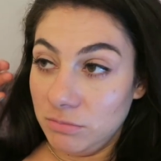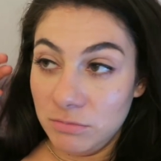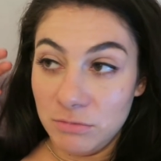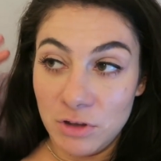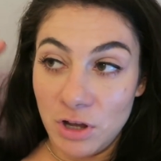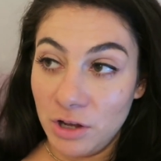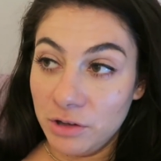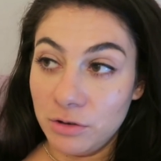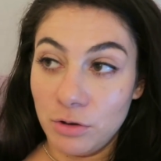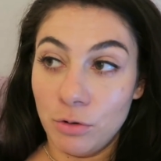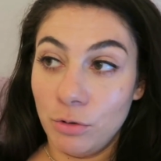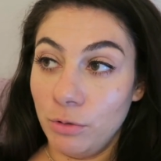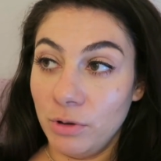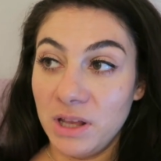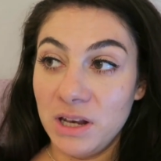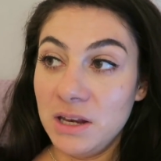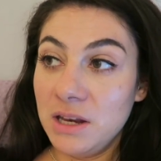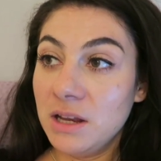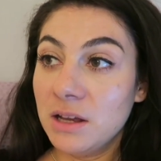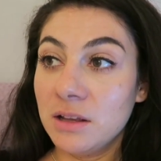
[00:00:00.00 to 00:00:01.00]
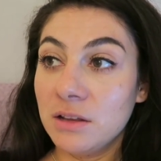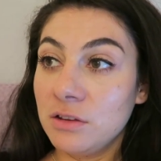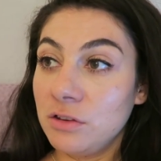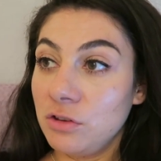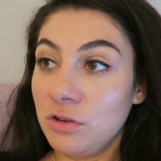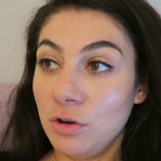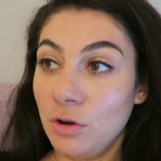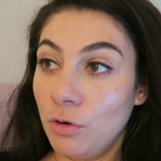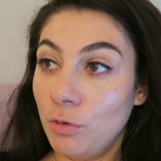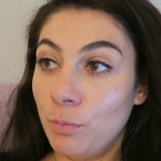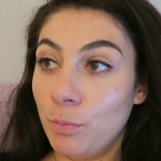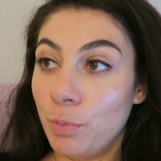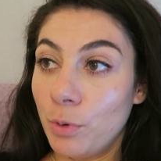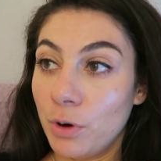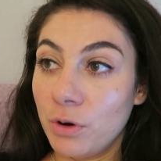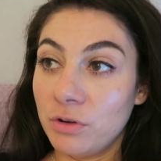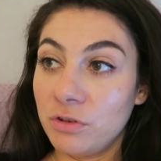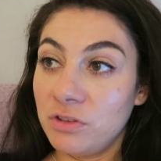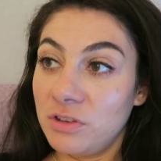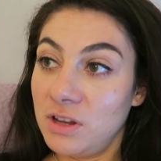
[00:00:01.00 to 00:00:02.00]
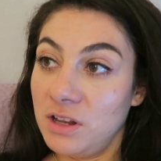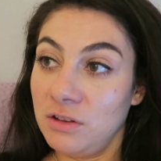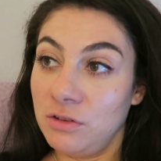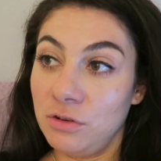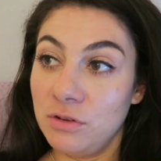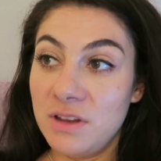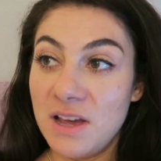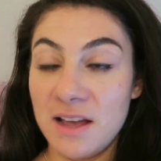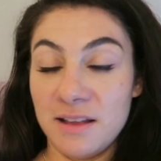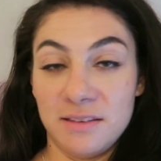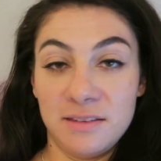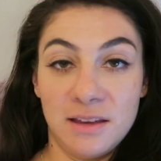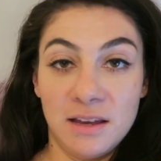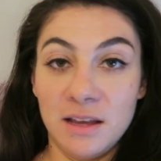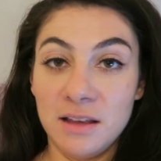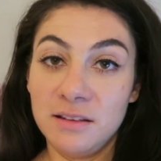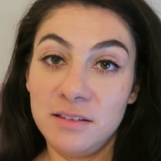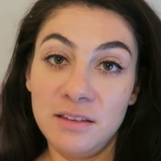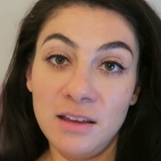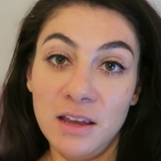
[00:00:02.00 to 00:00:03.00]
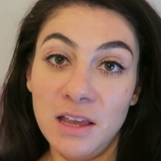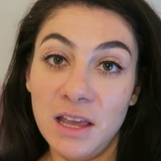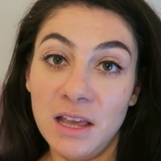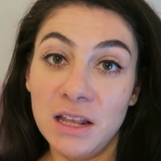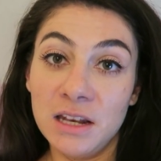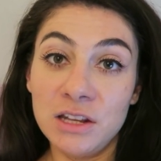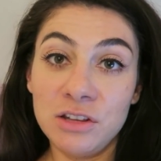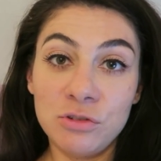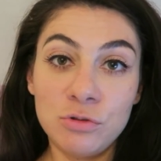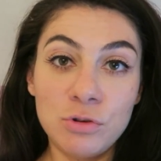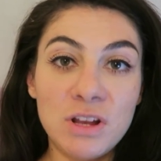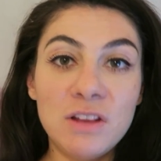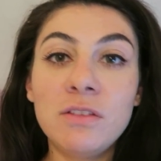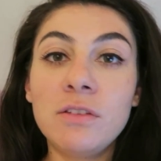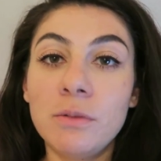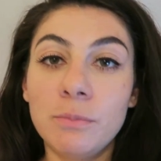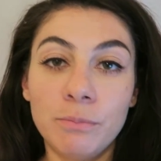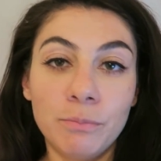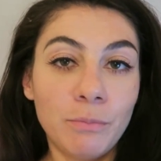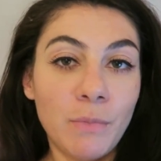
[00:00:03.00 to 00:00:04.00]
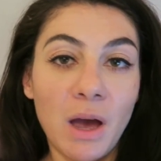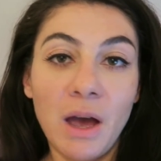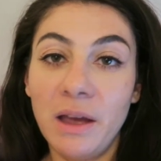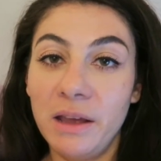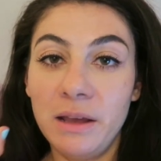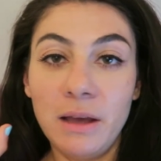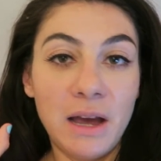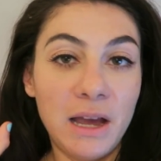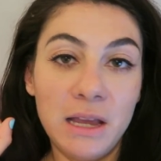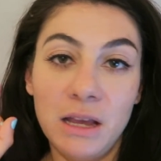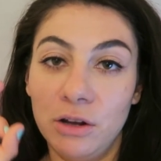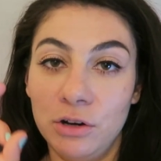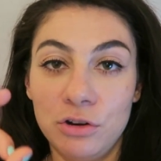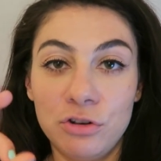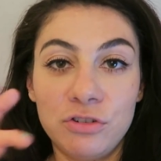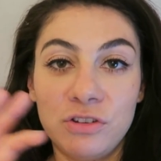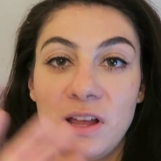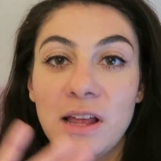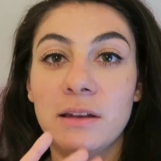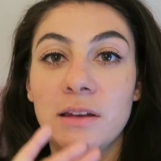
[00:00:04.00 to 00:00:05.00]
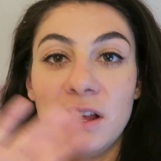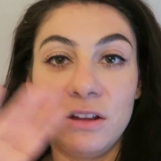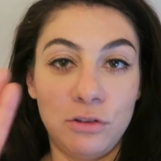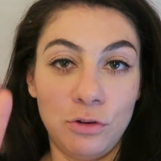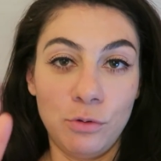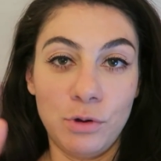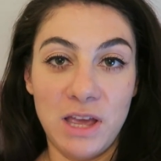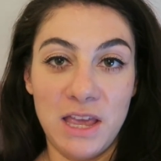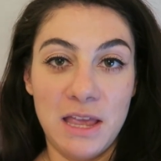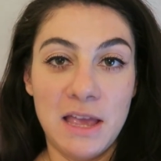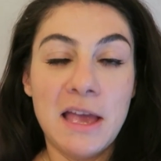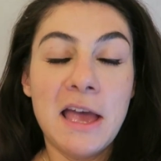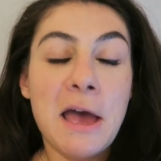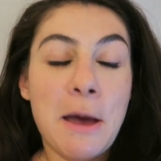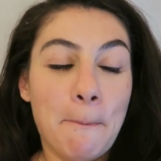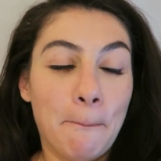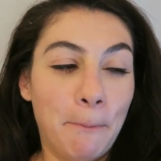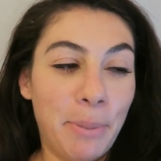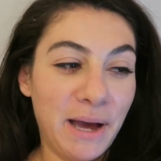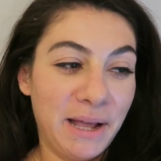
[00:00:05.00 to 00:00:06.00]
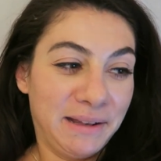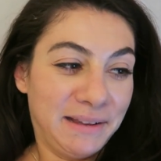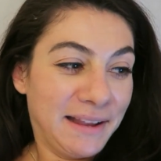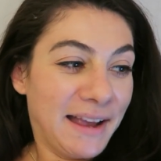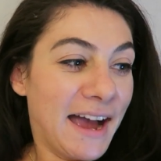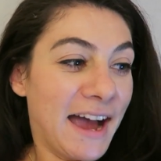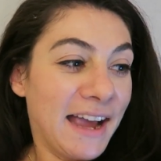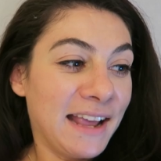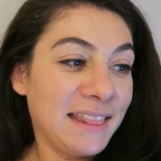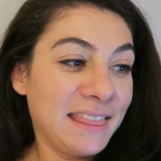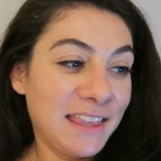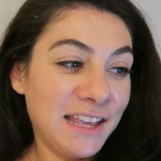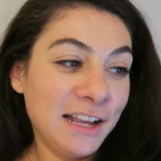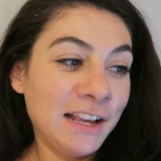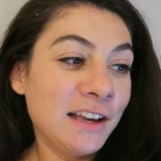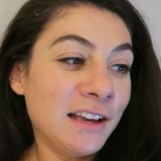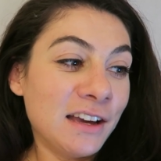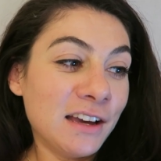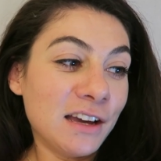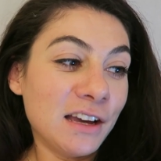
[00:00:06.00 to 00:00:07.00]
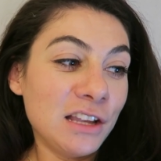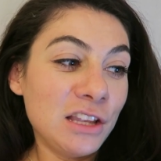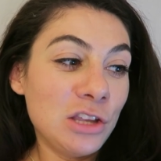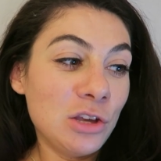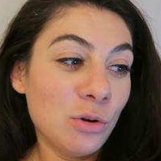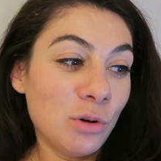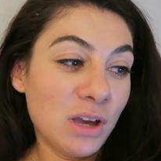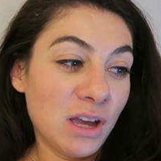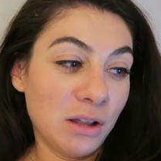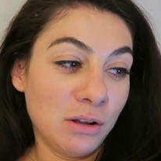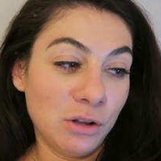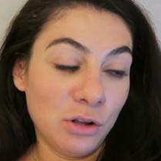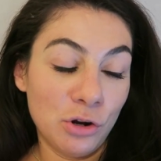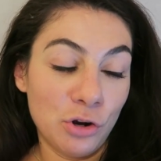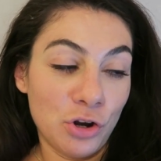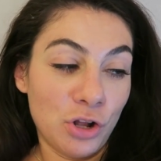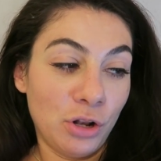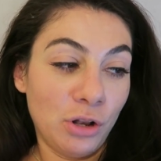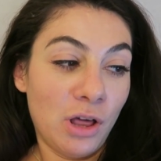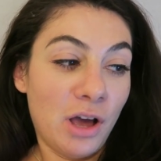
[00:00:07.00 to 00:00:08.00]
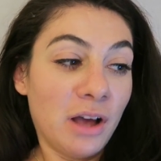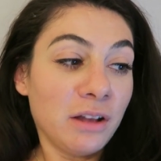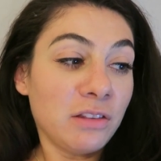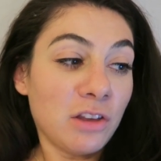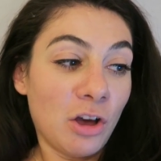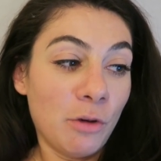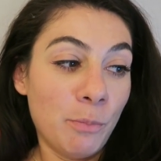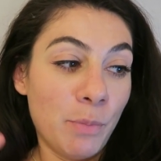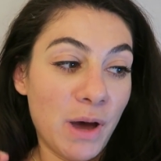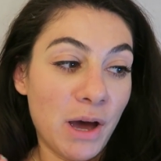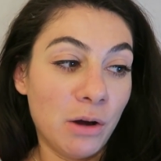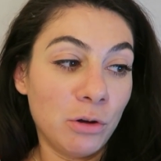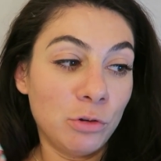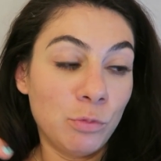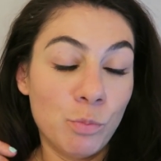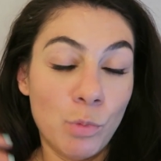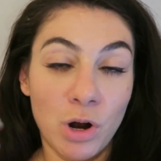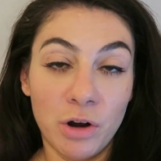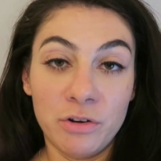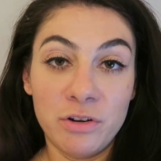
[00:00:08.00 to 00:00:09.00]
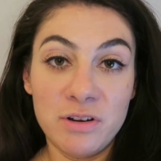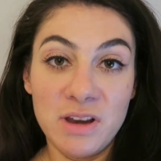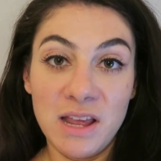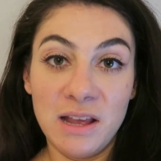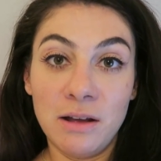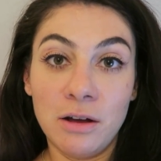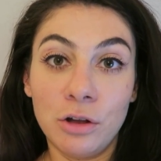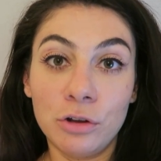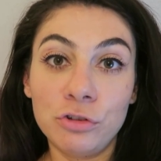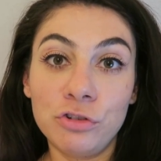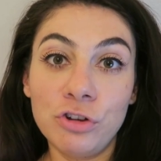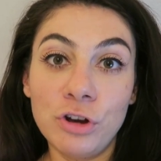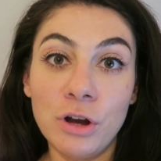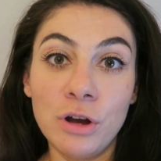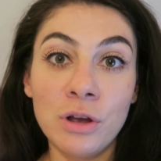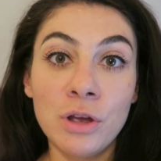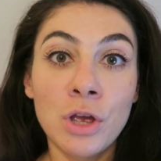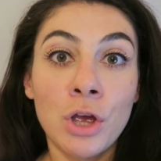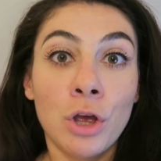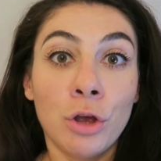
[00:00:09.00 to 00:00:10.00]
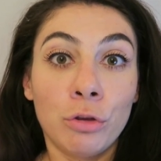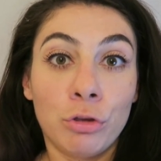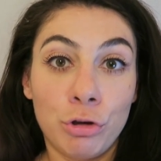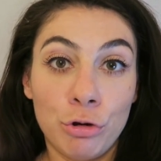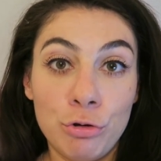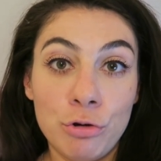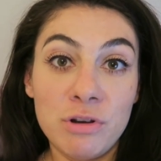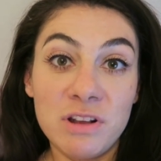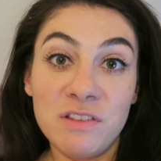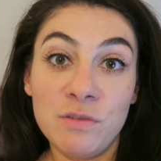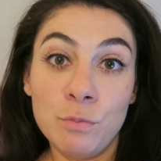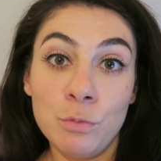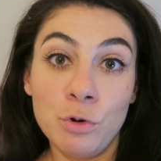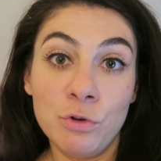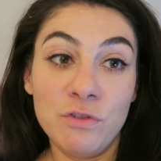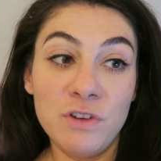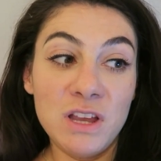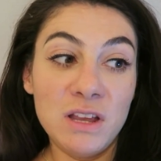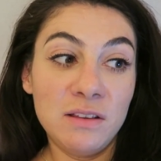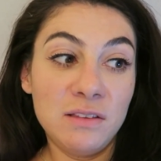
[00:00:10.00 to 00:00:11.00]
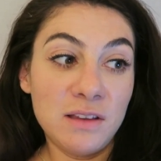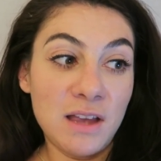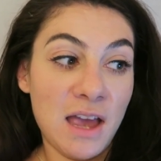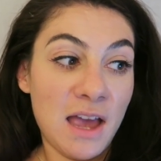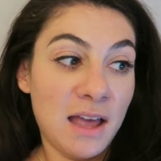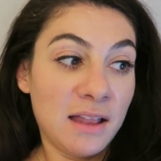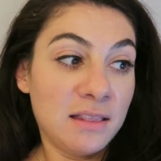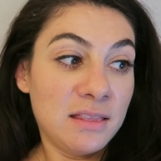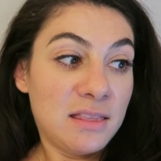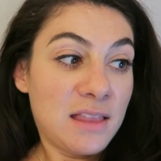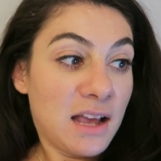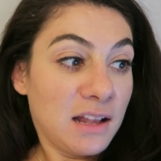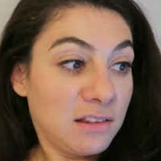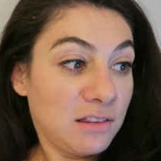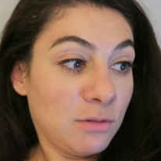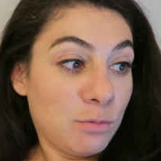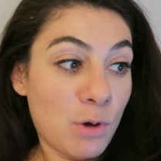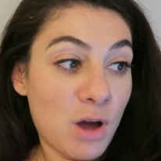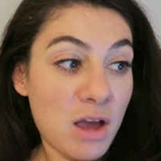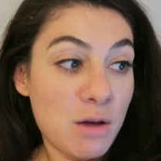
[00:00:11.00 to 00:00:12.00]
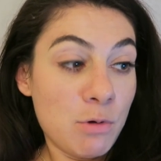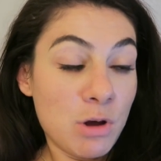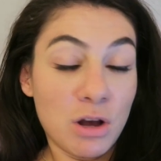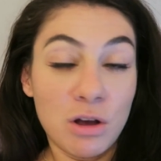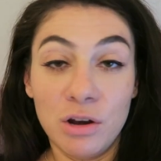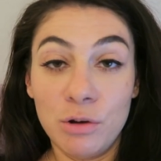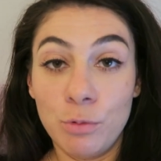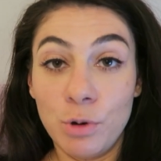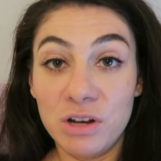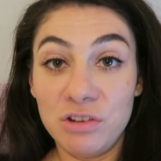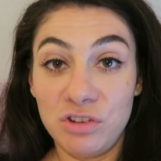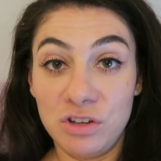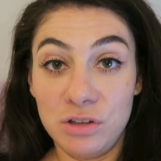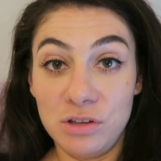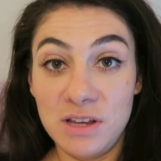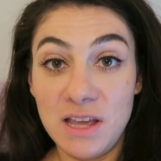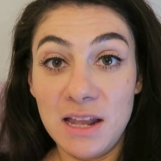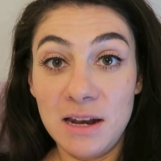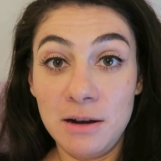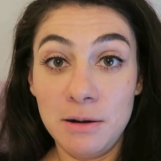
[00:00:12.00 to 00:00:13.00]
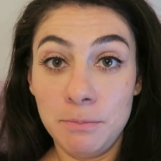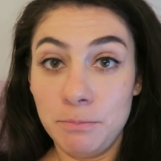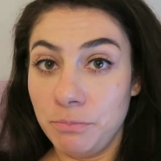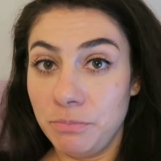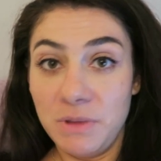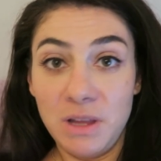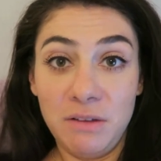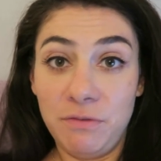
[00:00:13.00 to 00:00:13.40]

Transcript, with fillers: Not all Indians, you know, burst into dancing and singing in the streets. I understand, that's okay, but I think you can learn a lot about modern day culture through its movies, and that's why we're gonna watch it together.